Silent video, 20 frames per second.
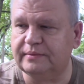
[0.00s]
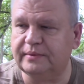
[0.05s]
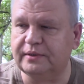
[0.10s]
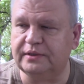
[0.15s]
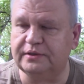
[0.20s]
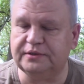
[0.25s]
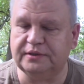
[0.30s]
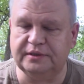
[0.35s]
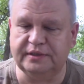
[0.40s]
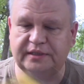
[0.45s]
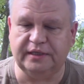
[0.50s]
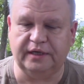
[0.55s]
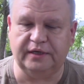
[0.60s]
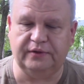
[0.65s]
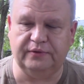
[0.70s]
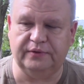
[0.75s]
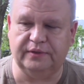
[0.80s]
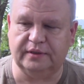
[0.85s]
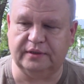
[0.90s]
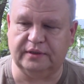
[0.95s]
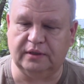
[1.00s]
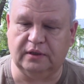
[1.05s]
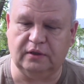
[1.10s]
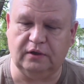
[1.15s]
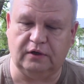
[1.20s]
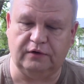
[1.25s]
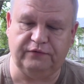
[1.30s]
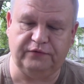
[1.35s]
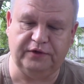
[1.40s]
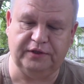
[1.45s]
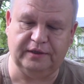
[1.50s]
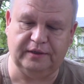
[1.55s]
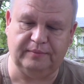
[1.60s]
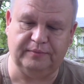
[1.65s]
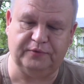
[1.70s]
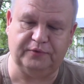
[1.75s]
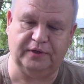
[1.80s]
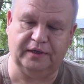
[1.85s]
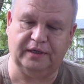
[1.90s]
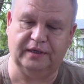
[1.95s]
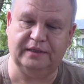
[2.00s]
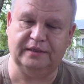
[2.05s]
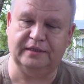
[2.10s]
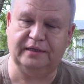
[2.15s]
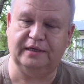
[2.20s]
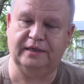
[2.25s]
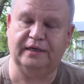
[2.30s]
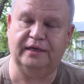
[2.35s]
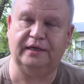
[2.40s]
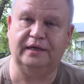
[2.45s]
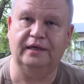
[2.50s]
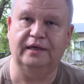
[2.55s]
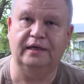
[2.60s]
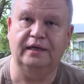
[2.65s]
let me also tell you that the coffee that I'm drinking today